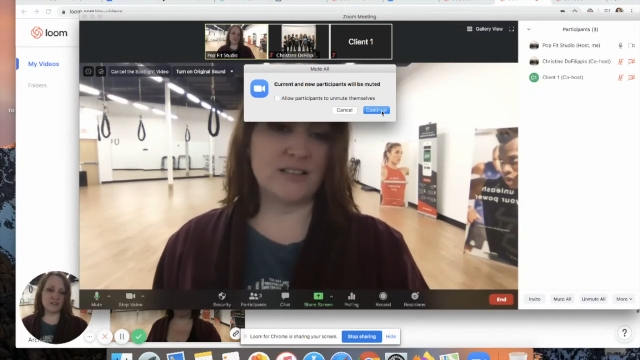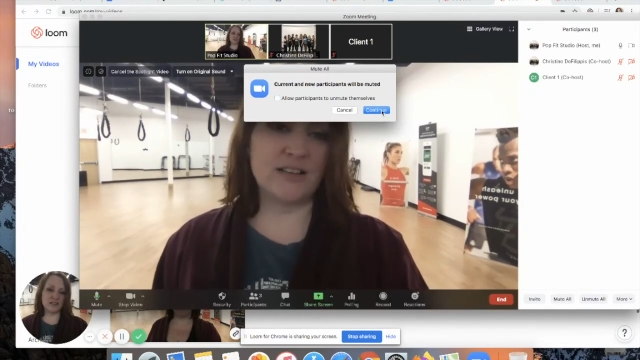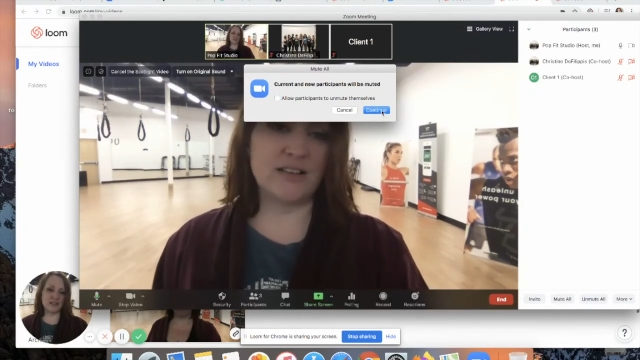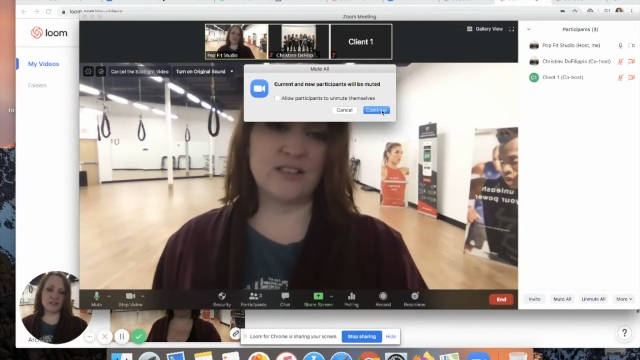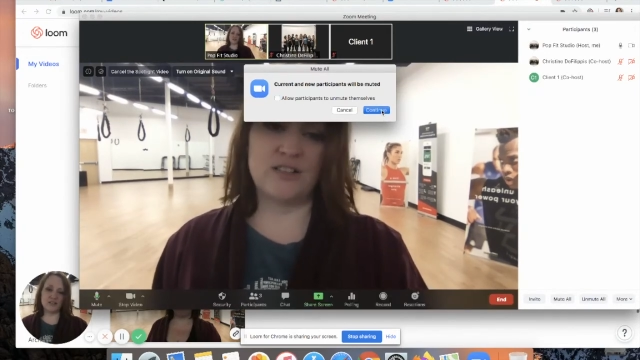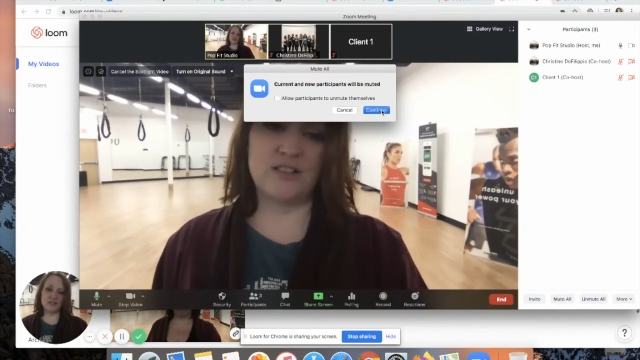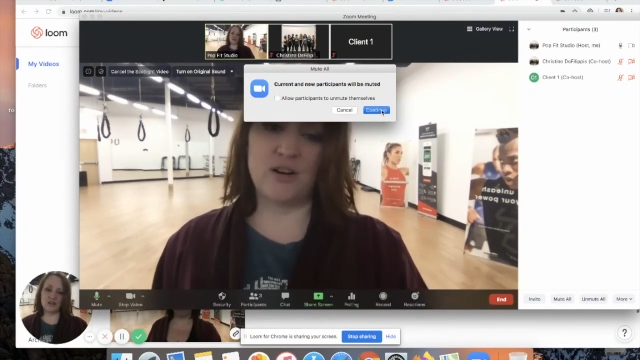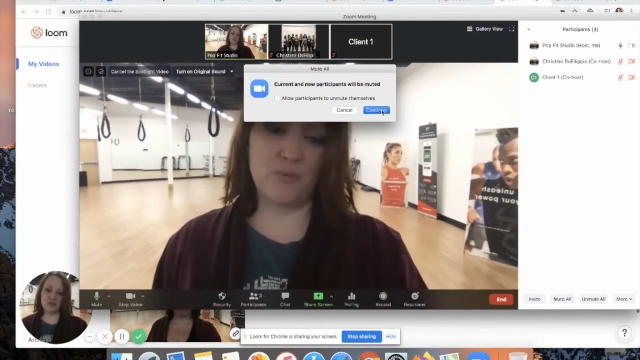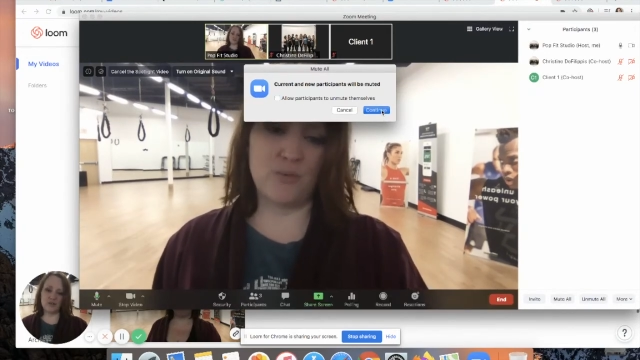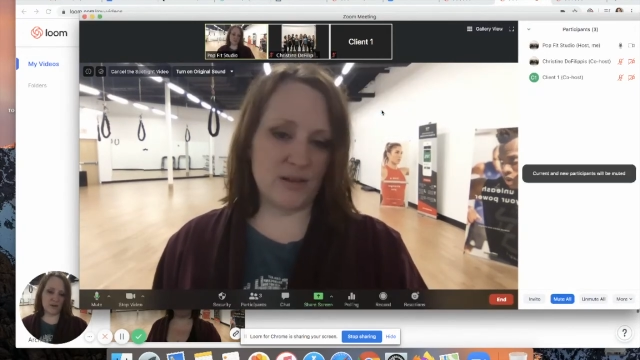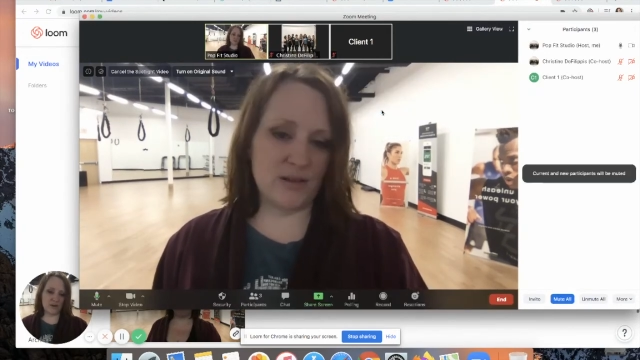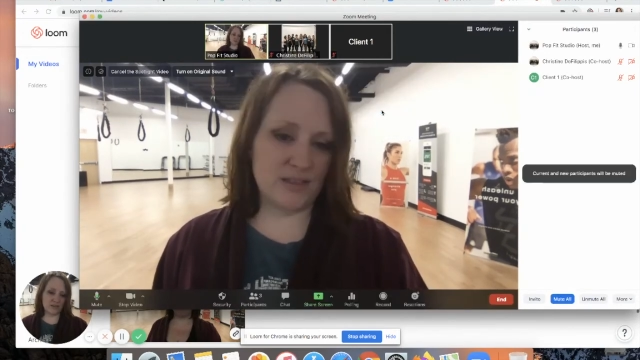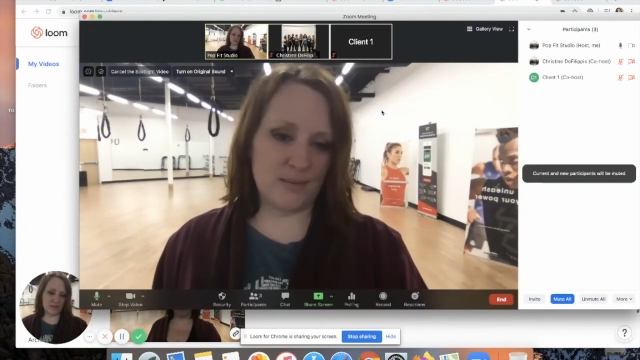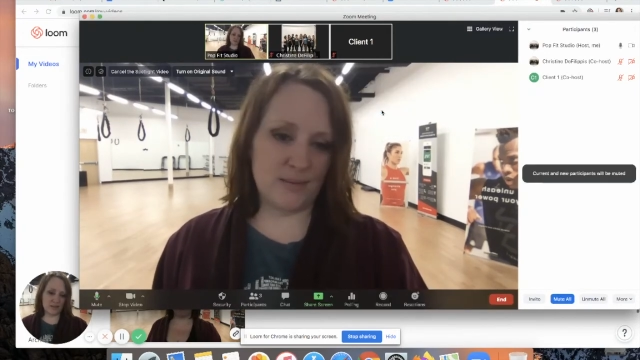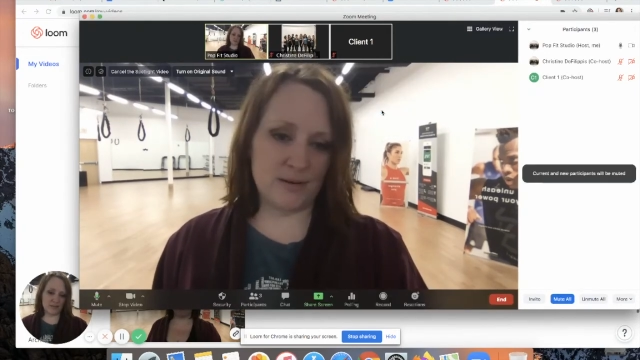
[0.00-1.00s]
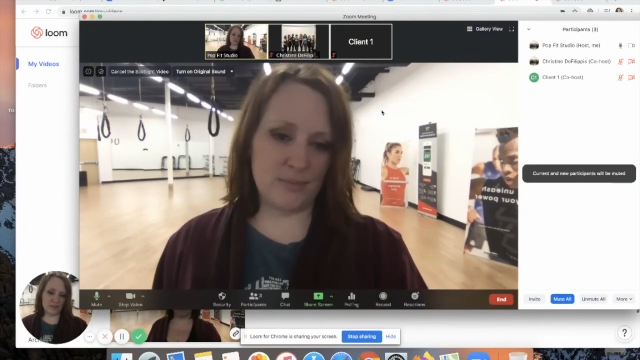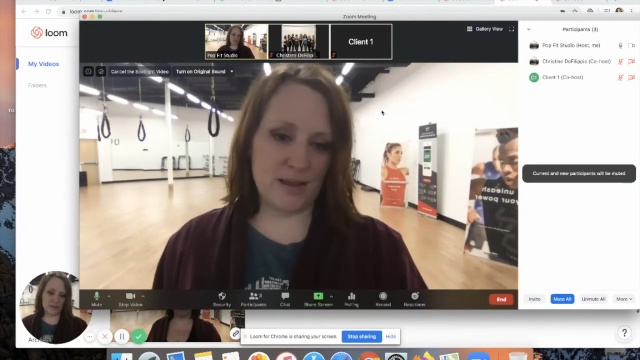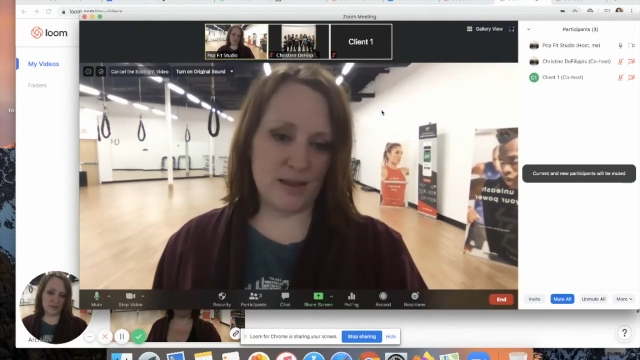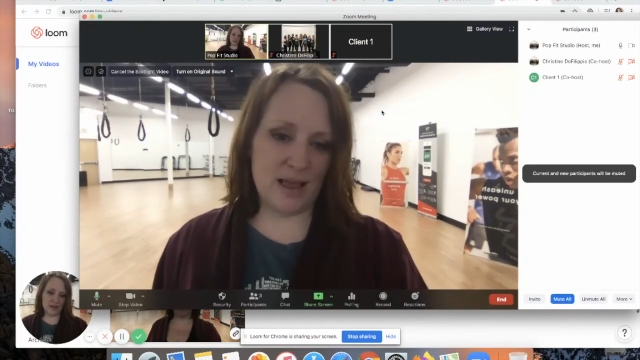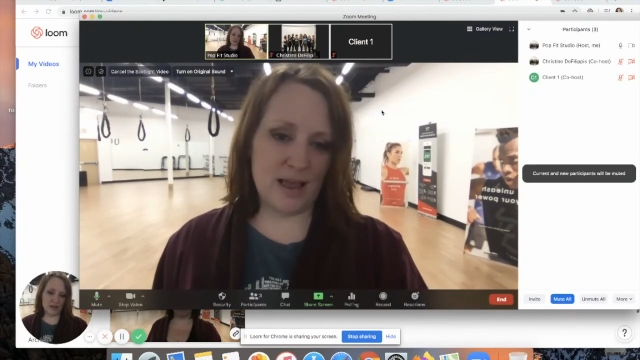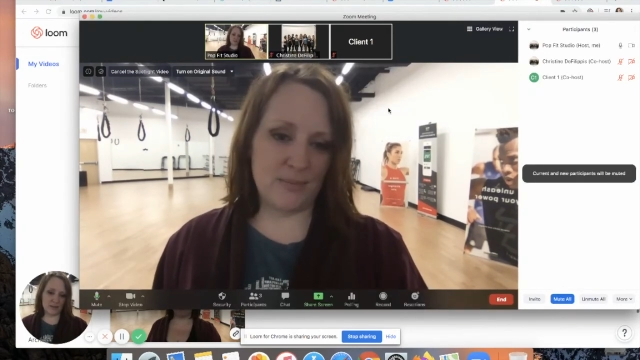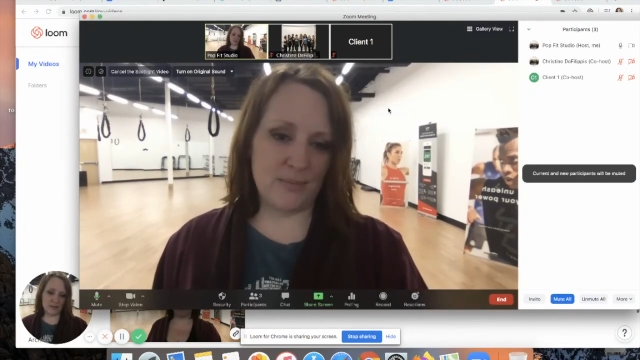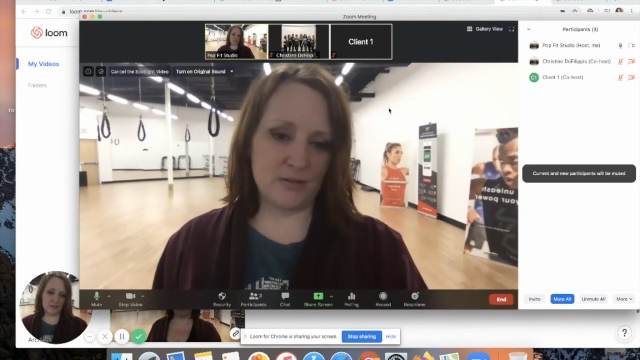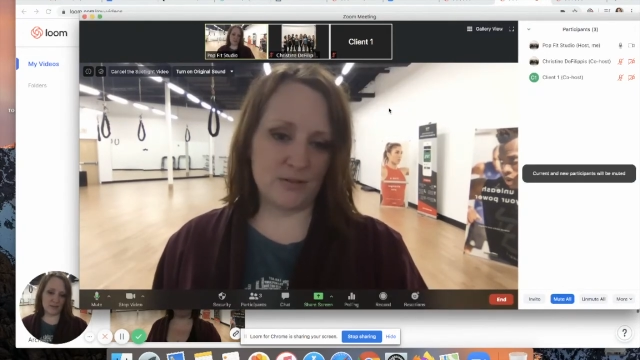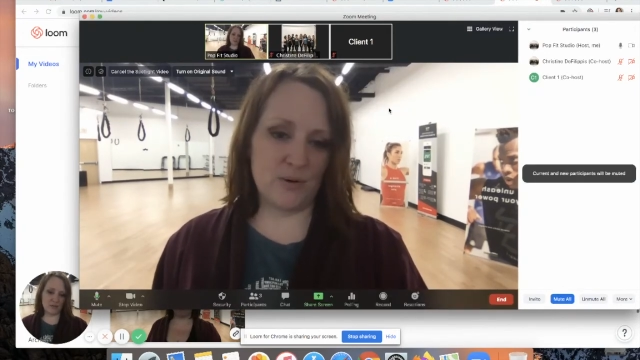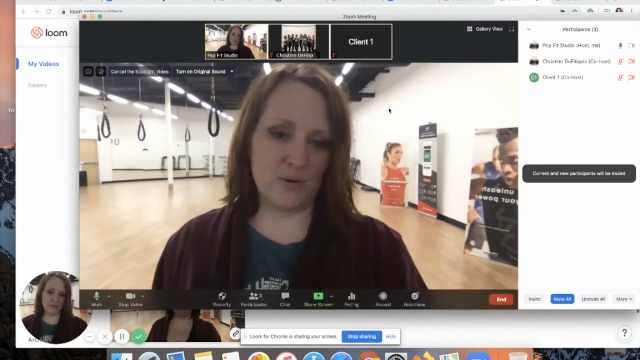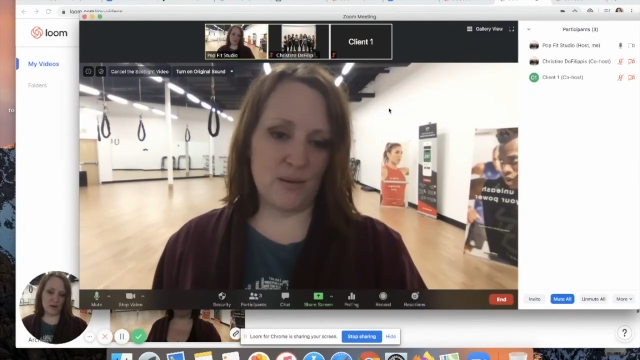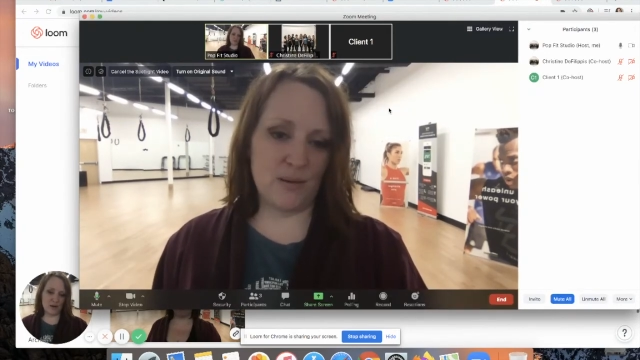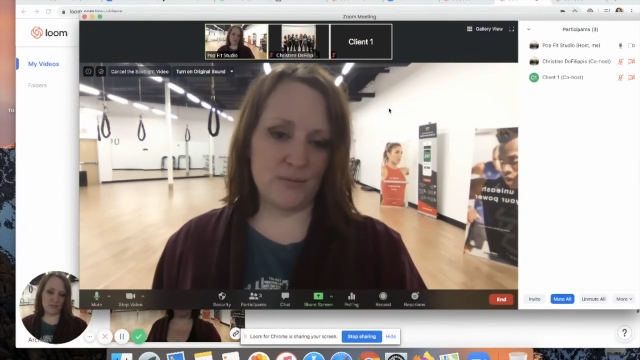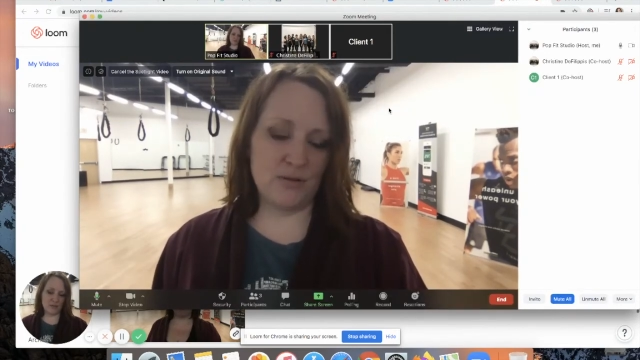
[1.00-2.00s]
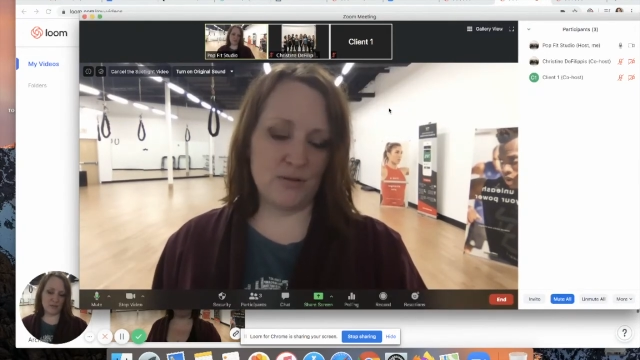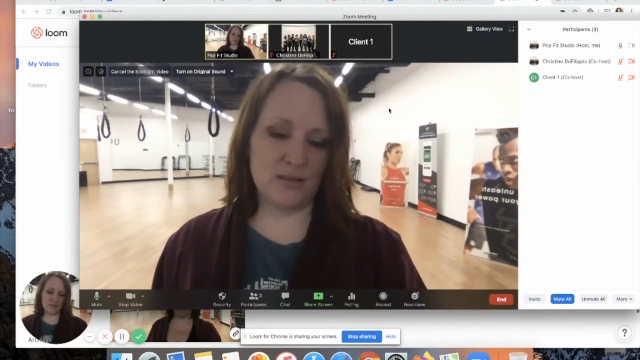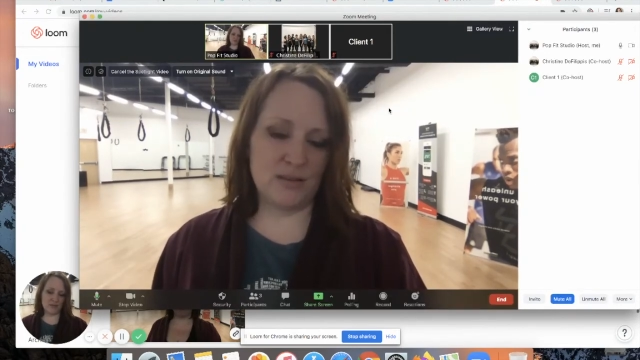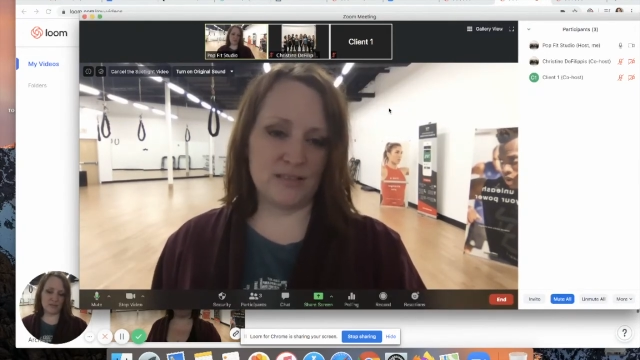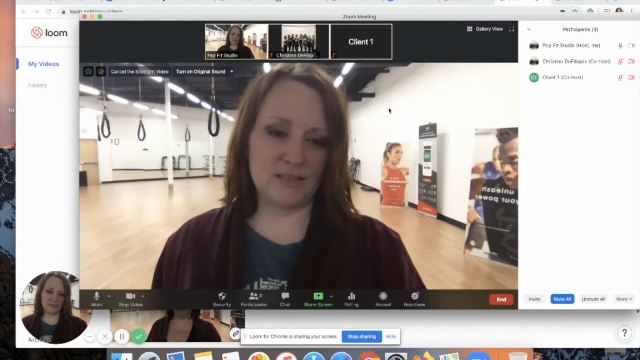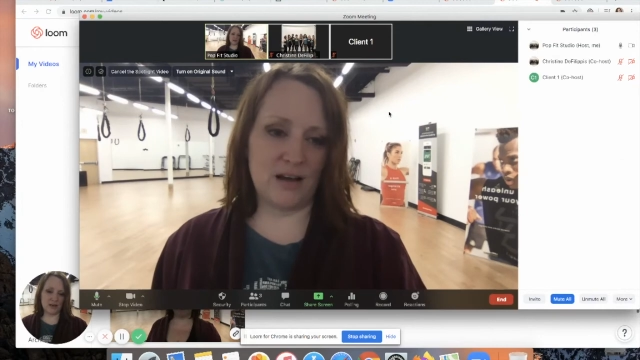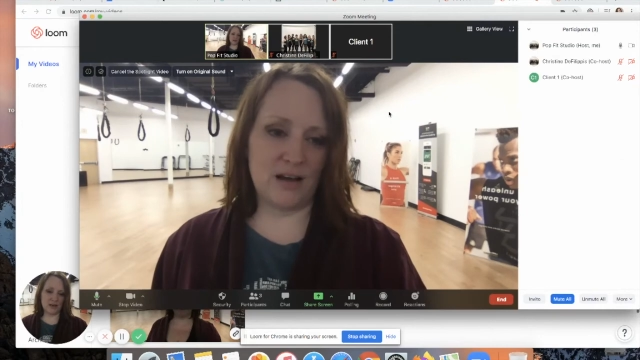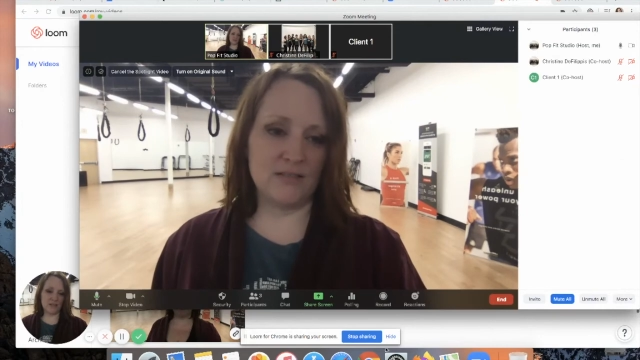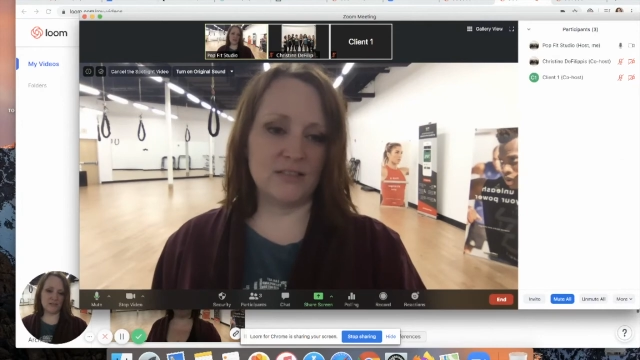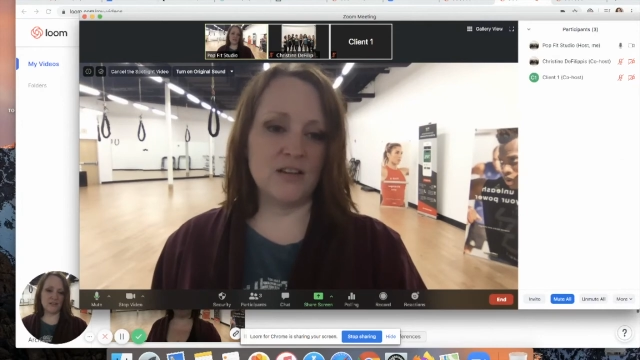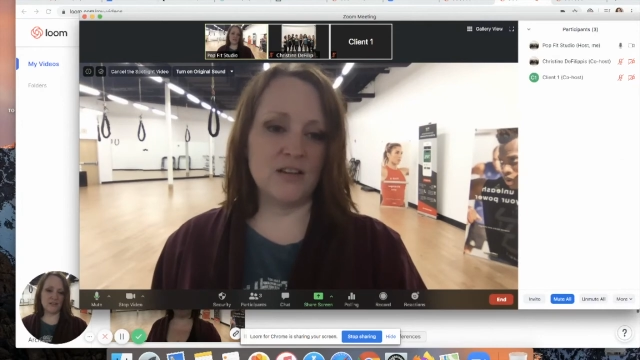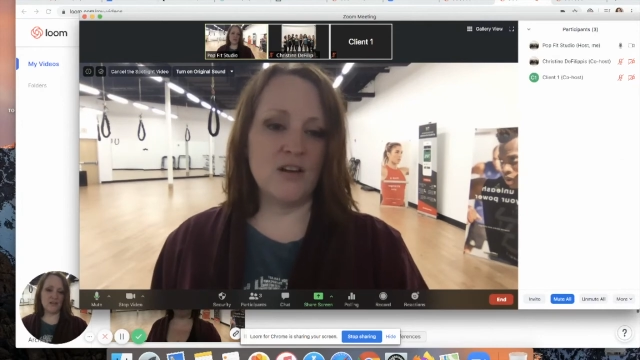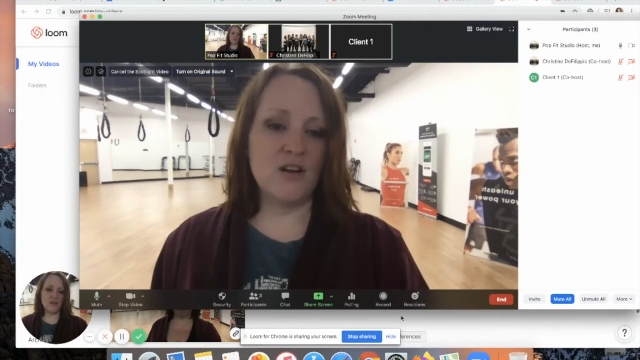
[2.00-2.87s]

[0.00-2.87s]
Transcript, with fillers: don't want them to be able to unmute themselves.